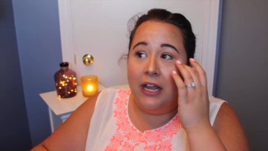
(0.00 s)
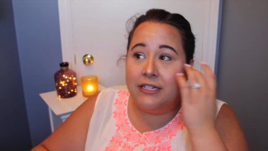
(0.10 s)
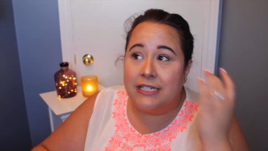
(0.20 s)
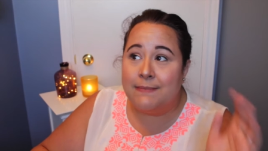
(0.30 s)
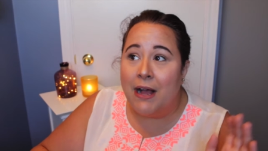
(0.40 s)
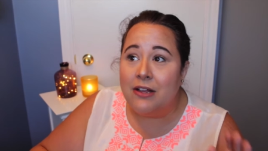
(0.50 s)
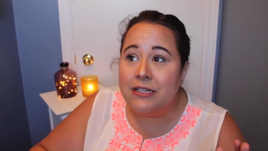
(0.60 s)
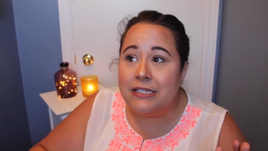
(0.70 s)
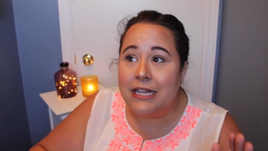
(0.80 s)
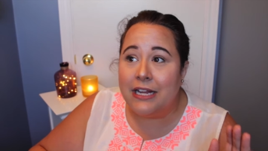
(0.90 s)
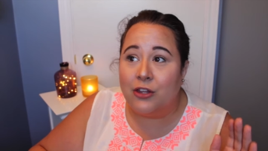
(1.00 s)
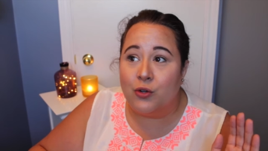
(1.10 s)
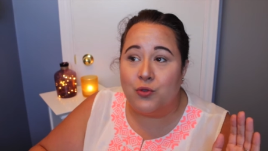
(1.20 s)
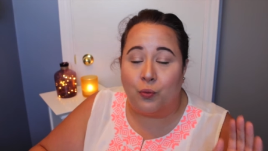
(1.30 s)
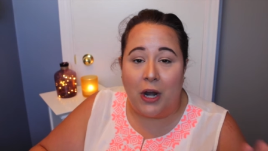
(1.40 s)
it smells like
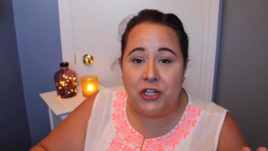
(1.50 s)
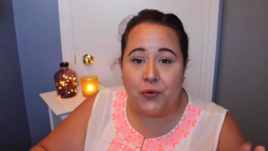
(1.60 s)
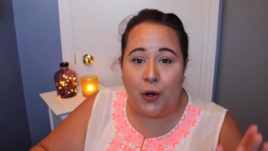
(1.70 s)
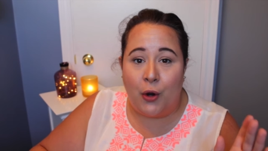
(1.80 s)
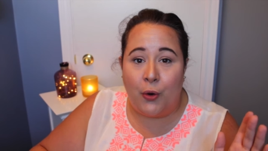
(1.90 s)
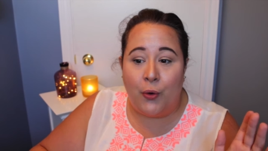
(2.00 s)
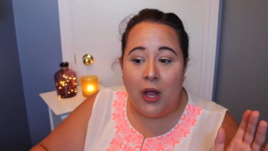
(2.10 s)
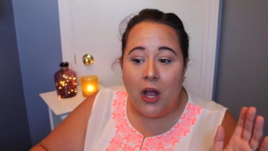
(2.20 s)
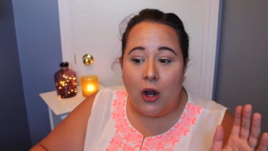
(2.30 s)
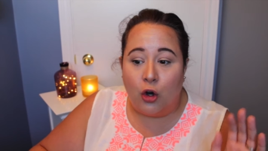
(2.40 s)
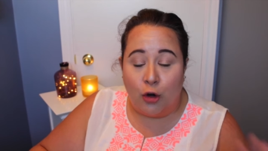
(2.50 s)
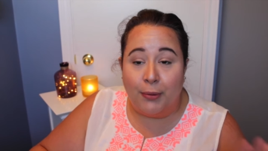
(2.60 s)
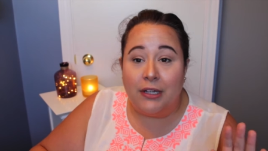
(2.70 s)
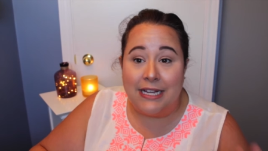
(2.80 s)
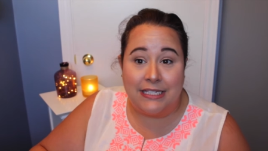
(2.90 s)
those retro
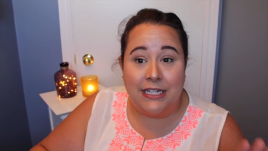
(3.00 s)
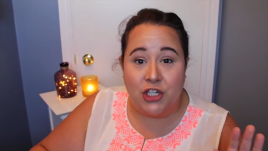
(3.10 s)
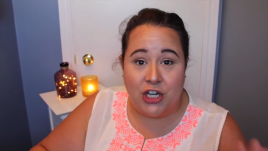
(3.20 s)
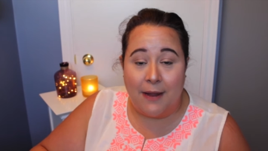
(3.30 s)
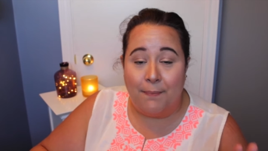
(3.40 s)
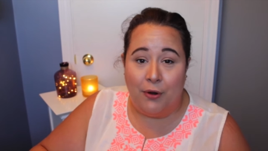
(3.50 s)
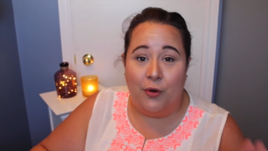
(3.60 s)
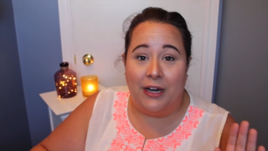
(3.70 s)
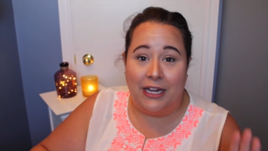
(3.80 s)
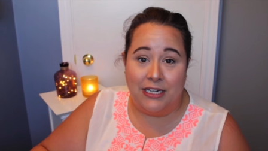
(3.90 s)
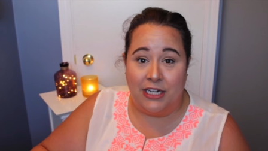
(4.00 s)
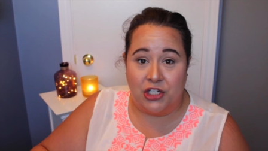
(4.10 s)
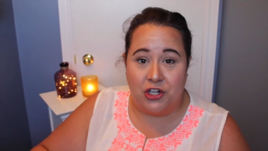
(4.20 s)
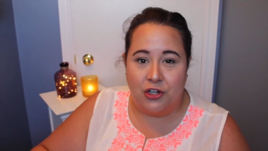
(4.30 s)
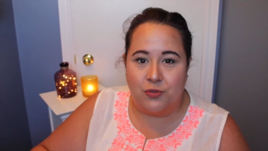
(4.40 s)
Herbal Essence shampoo and
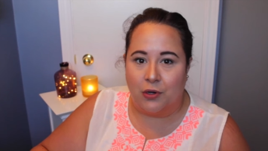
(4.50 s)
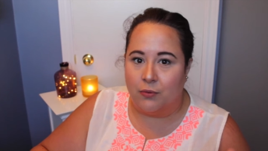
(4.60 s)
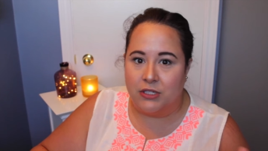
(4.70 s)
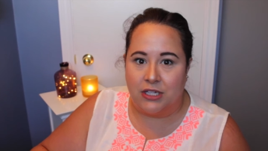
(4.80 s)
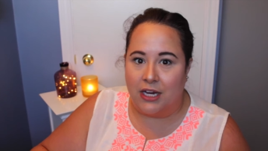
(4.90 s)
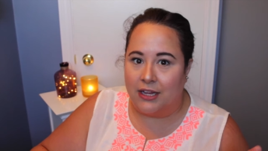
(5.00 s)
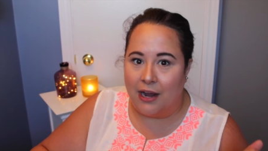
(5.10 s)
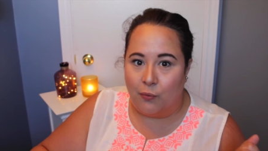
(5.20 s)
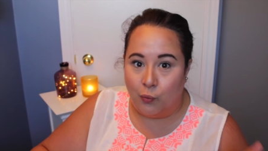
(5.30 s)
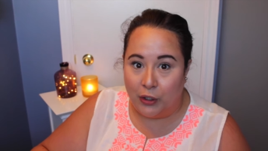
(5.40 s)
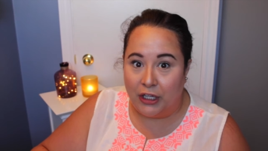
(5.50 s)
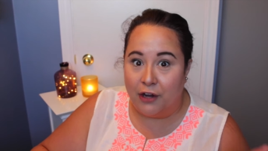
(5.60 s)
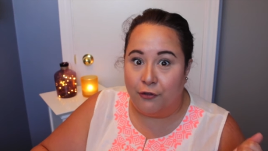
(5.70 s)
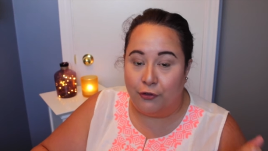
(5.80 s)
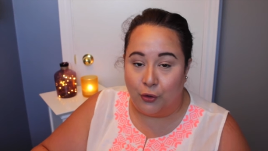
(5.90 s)
conditioners where it was like that
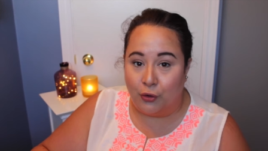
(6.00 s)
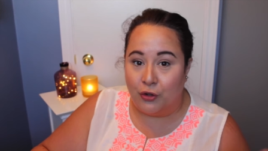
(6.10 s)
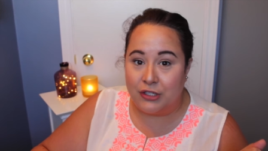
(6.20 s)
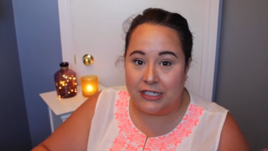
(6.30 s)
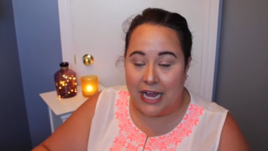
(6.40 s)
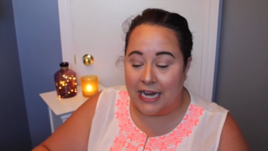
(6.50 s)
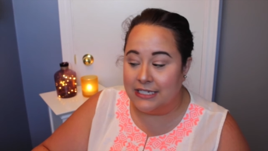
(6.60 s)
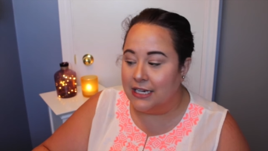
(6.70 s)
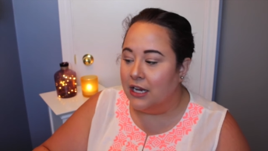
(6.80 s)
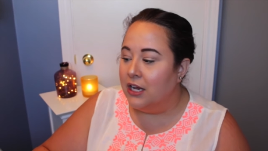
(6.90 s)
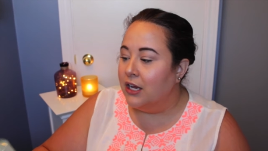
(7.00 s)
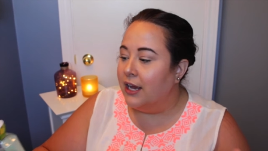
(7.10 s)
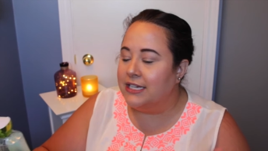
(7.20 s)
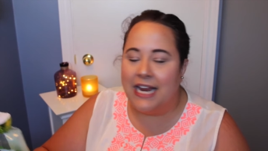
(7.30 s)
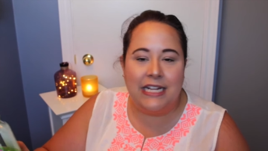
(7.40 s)
really floral scent.
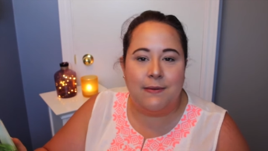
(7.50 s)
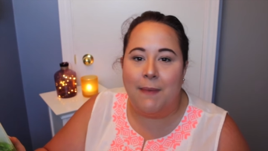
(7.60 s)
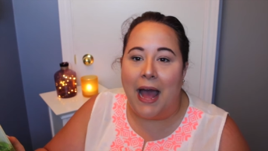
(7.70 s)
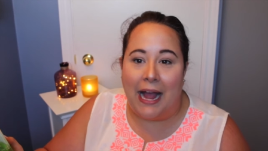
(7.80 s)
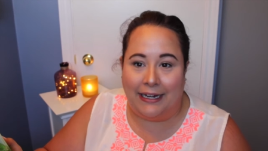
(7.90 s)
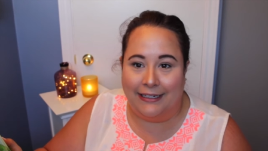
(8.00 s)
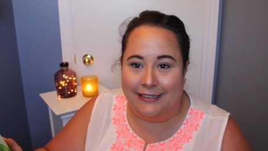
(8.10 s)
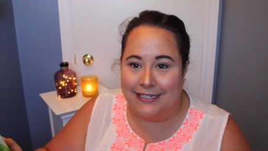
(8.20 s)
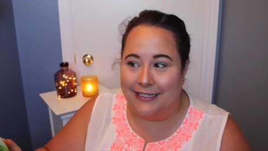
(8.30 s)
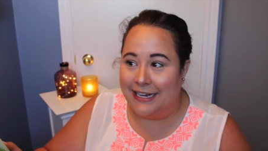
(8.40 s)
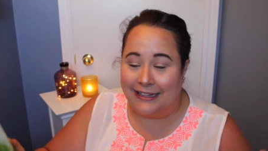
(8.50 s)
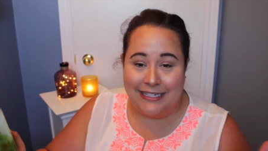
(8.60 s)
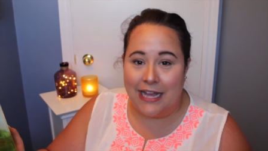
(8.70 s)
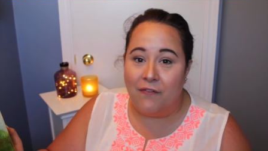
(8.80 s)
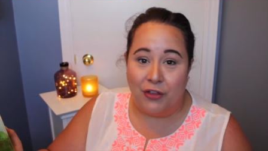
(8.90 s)
It takes me back to like
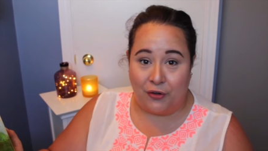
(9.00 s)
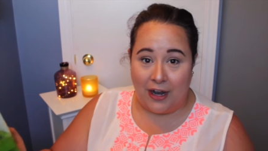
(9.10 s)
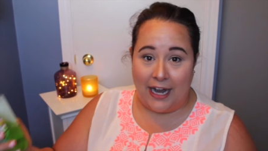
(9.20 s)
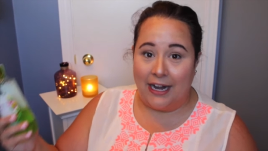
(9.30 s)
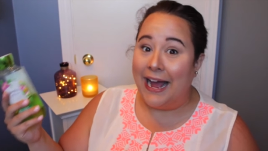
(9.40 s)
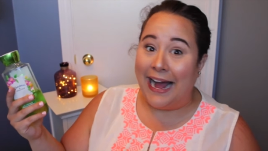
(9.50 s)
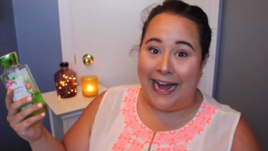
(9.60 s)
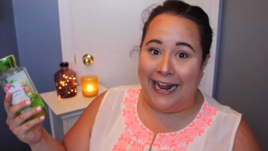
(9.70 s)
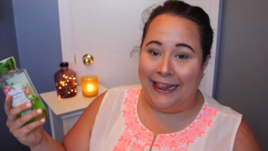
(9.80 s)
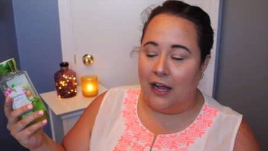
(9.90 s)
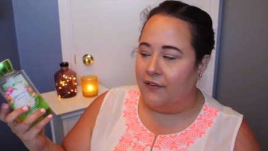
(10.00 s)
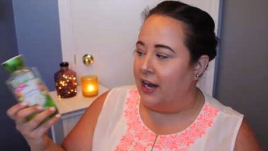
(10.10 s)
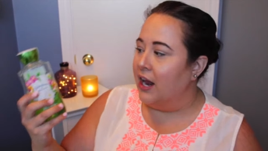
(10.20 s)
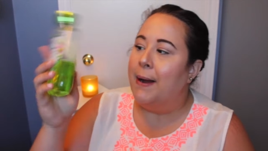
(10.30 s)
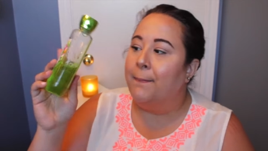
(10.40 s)
the seventh grade. I love
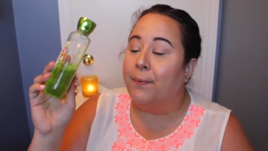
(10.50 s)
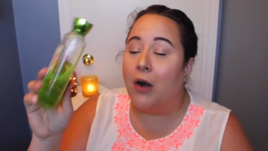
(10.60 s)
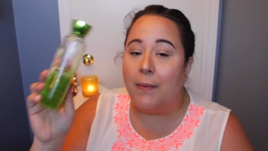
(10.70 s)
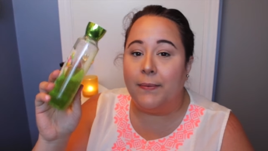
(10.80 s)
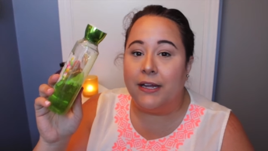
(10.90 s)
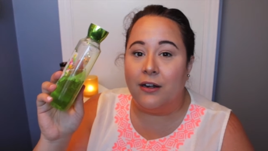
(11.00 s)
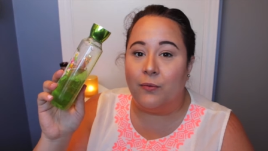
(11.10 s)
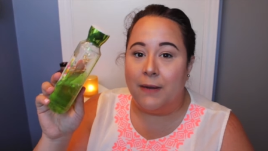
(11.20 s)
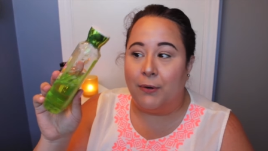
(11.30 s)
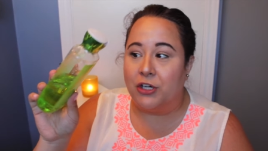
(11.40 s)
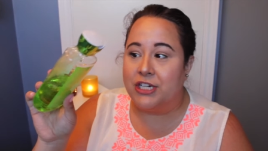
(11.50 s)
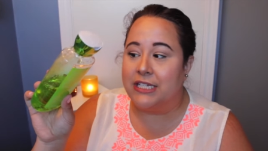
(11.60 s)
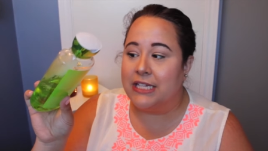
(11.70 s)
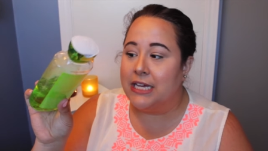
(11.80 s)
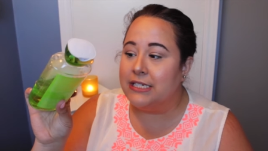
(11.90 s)
it. I'm probably gonna
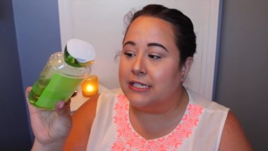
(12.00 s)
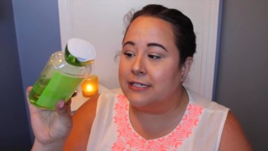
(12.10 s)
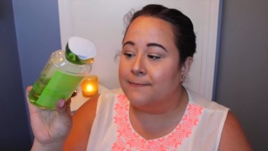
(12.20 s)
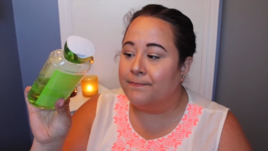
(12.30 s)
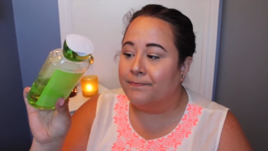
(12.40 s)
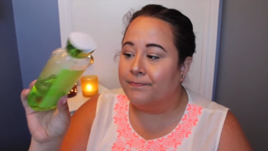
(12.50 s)
repurchase this